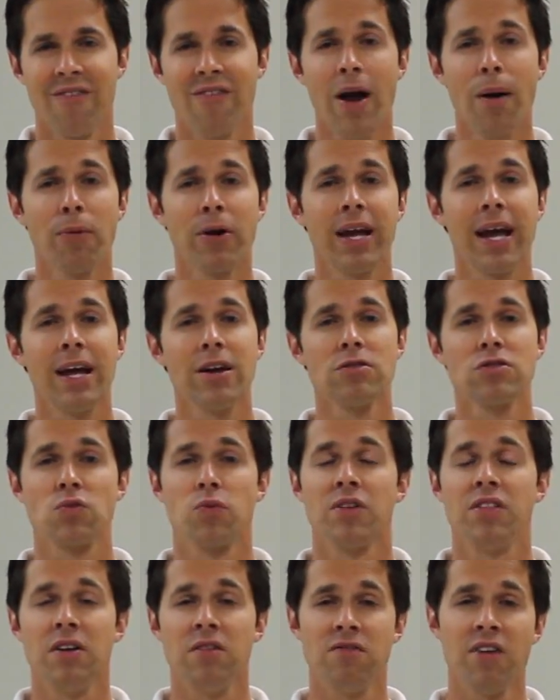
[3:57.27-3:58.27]
Fabricators
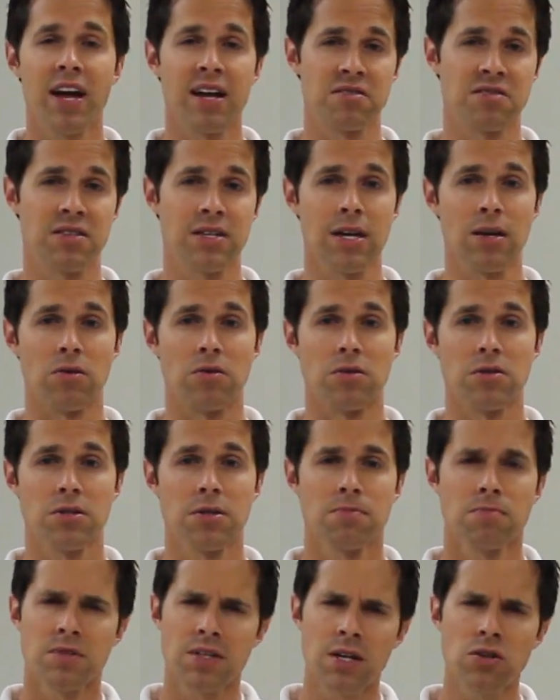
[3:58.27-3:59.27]
with advanced
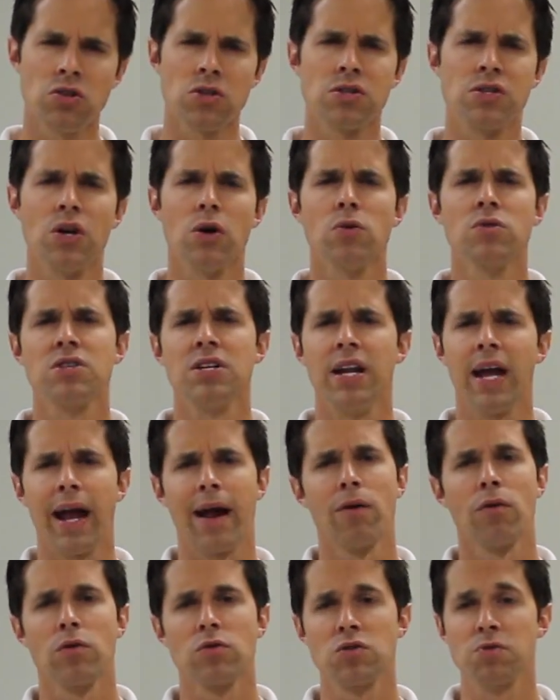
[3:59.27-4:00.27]
skills, such as those in
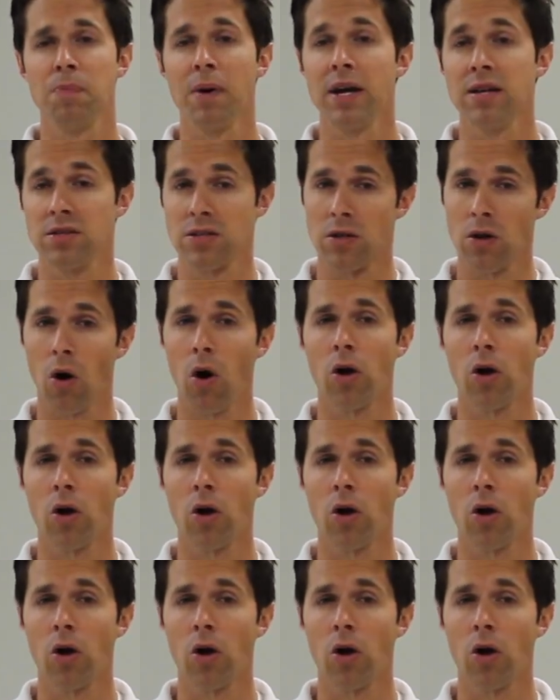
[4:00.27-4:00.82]
aerospace and